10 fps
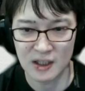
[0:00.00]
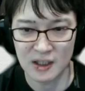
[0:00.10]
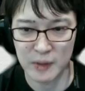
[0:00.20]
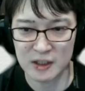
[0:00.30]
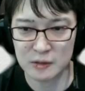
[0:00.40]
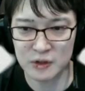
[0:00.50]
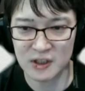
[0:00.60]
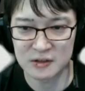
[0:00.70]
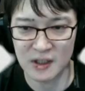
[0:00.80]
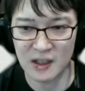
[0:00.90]
several
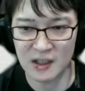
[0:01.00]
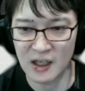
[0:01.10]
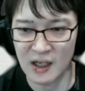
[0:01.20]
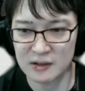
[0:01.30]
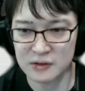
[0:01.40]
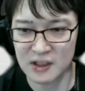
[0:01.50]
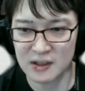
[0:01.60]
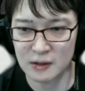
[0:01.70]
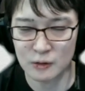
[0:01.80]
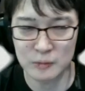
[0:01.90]
times at this event, is
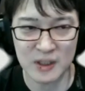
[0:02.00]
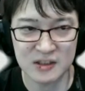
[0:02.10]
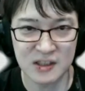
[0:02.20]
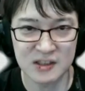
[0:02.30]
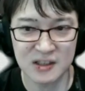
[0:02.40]
being trained.